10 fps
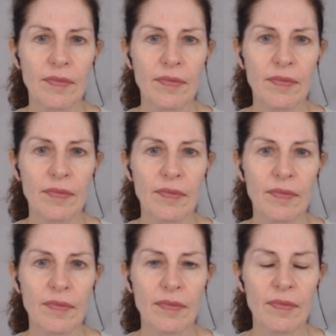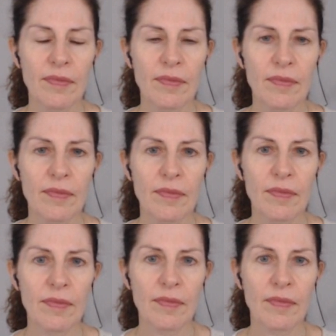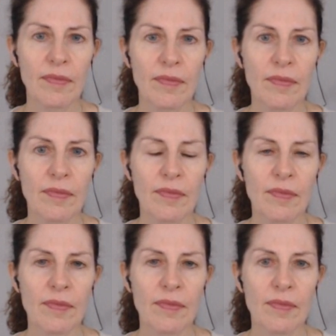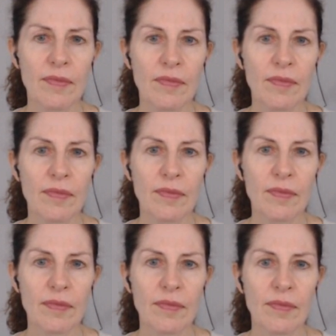(silent)